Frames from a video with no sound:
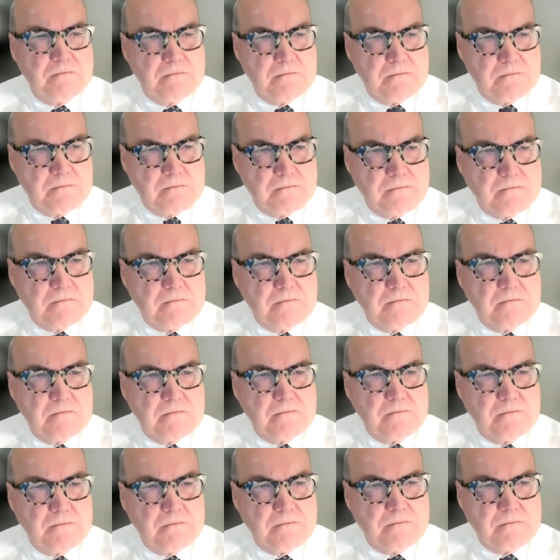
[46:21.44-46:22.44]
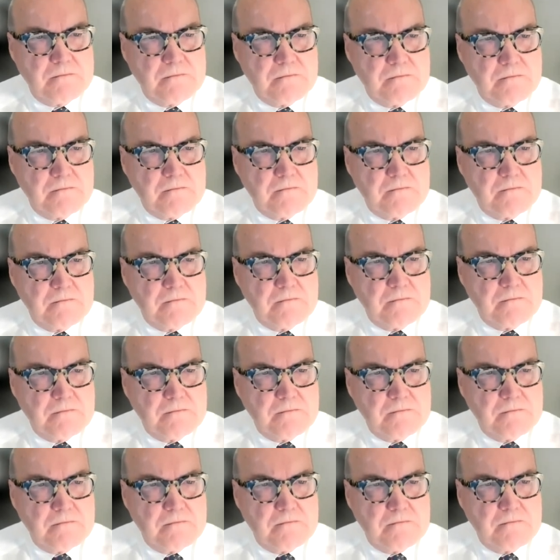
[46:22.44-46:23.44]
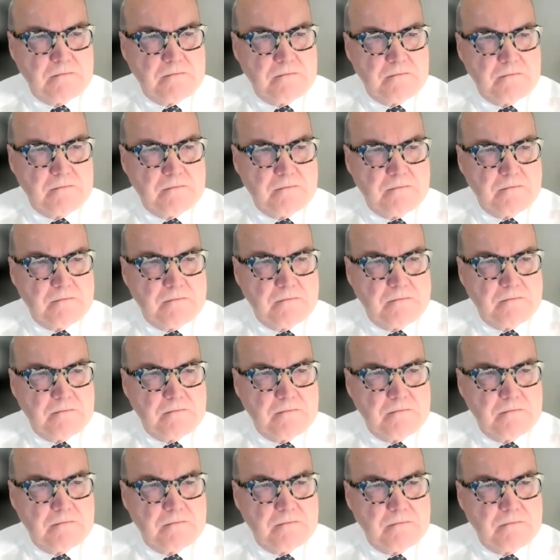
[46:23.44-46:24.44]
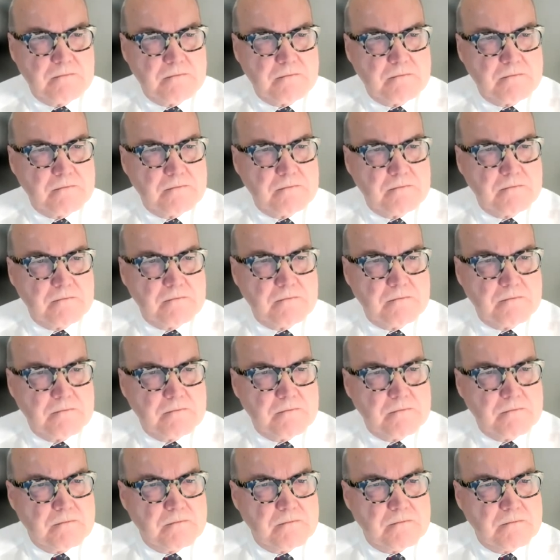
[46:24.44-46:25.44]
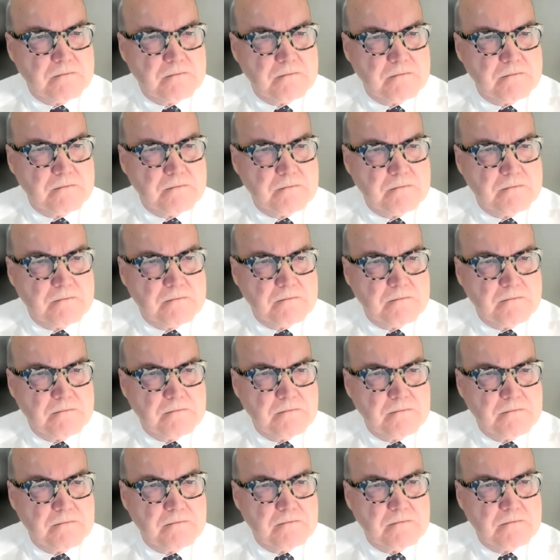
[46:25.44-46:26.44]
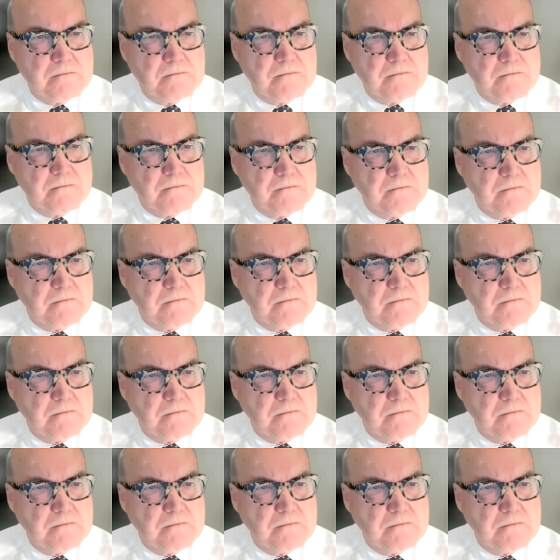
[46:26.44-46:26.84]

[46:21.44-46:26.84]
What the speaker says: (not speaking)